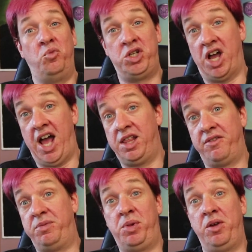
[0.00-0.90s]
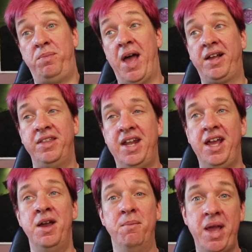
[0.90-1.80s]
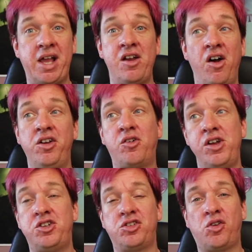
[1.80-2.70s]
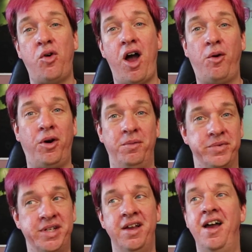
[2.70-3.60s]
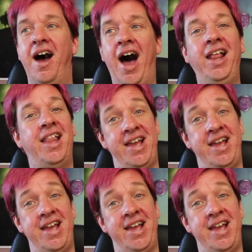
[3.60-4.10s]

which I loved to play with back in the day, making all your creatures Craw Wurms. I